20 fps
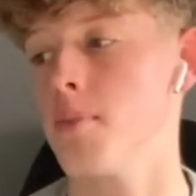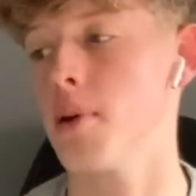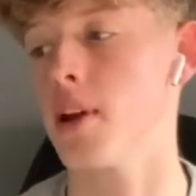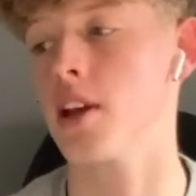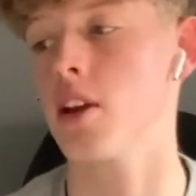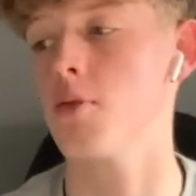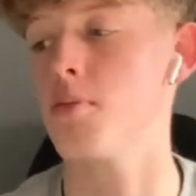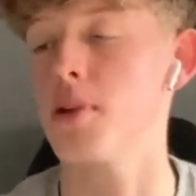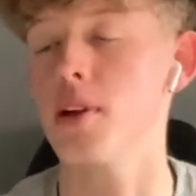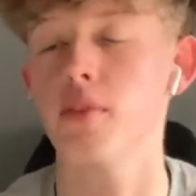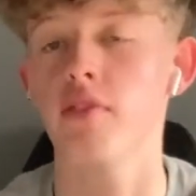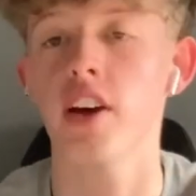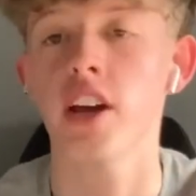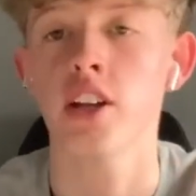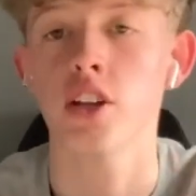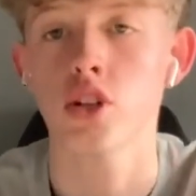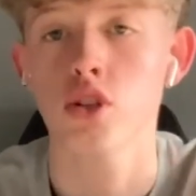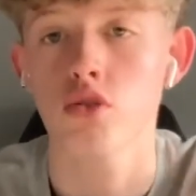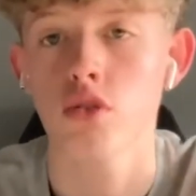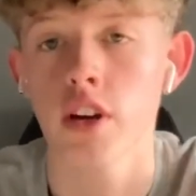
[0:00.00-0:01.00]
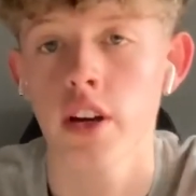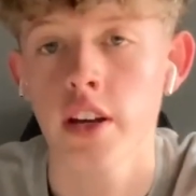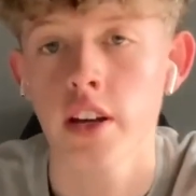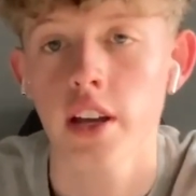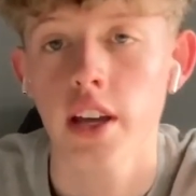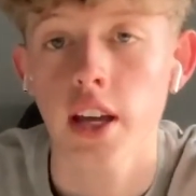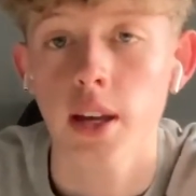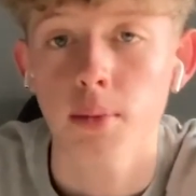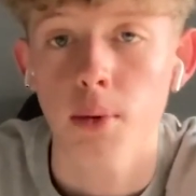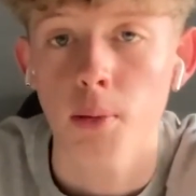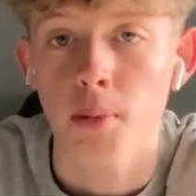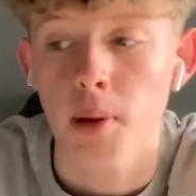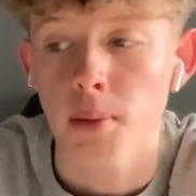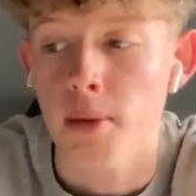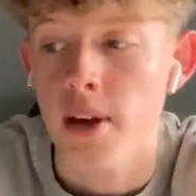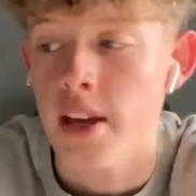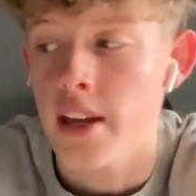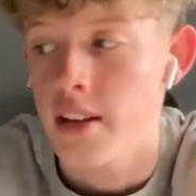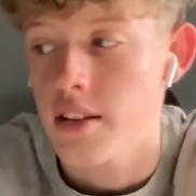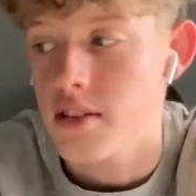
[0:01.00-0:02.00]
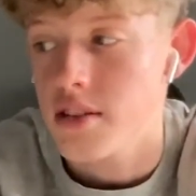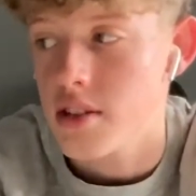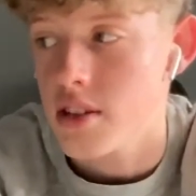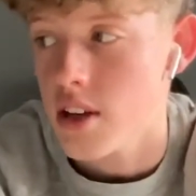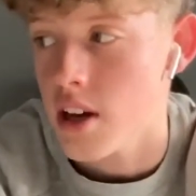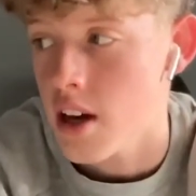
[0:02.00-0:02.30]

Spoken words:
picking up another injury. He will be missed